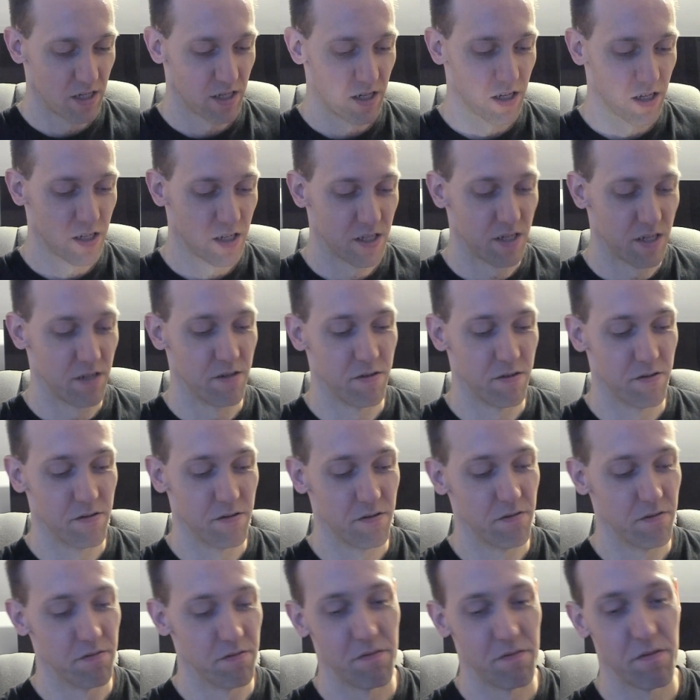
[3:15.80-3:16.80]

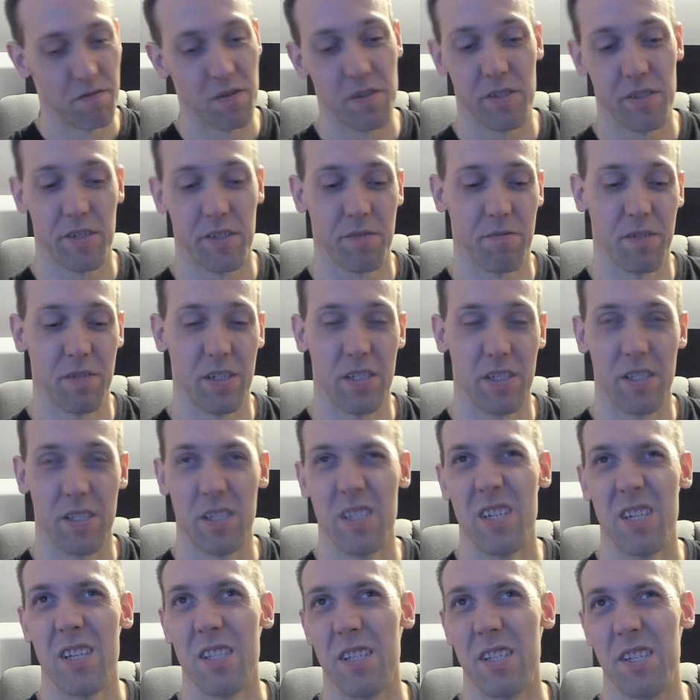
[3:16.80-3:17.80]
So, first one,
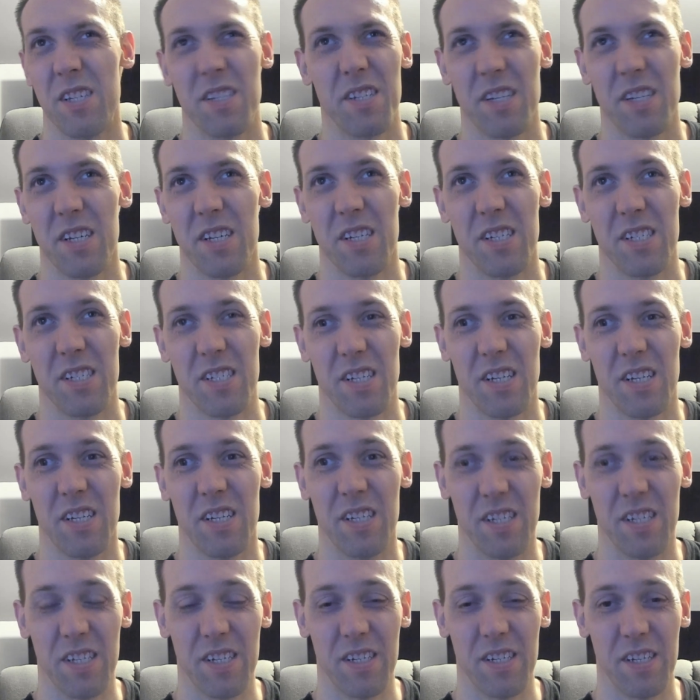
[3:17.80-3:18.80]
this ain't
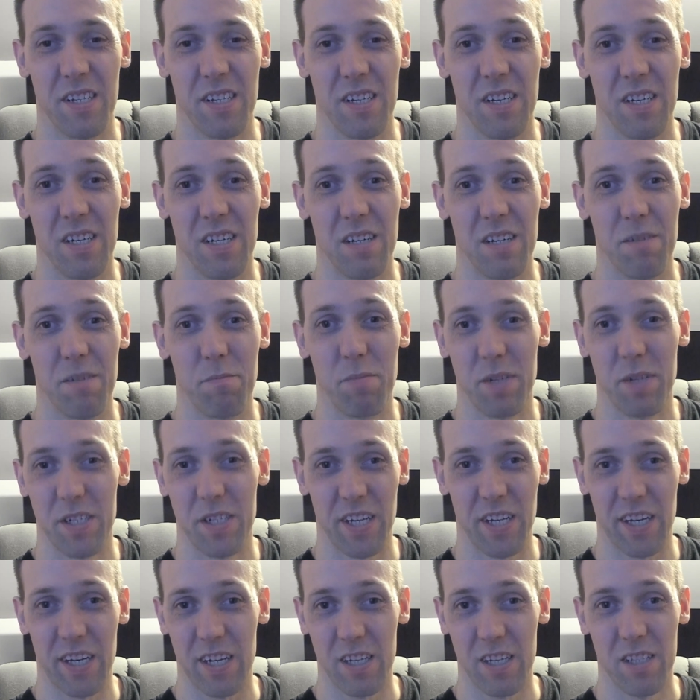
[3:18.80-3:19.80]
in a
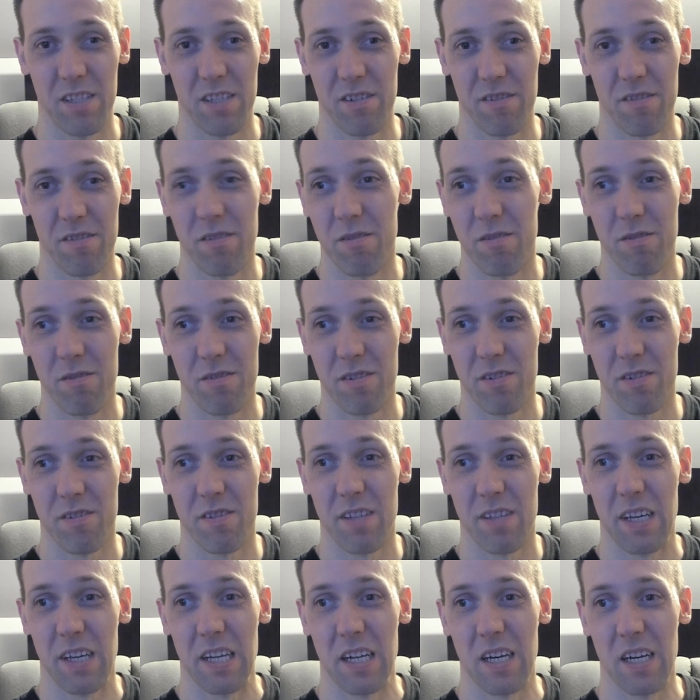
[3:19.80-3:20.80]
particular order
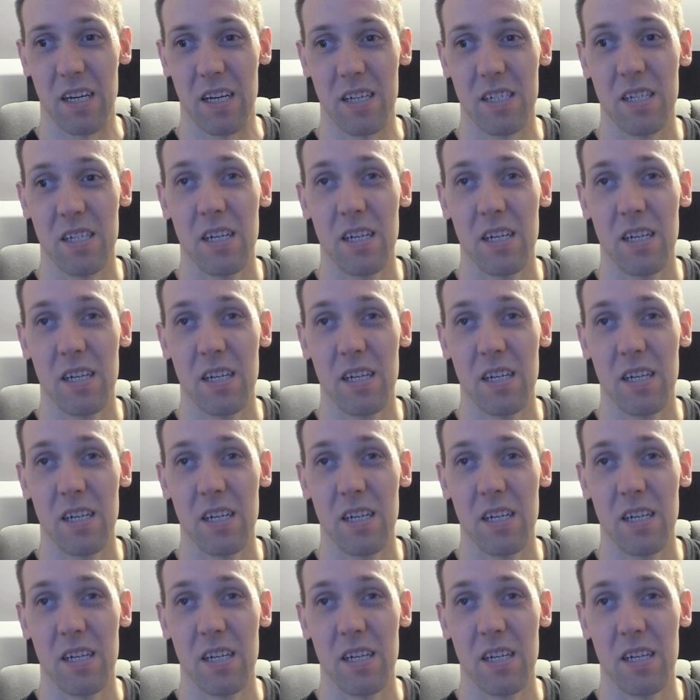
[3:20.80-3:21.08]
that I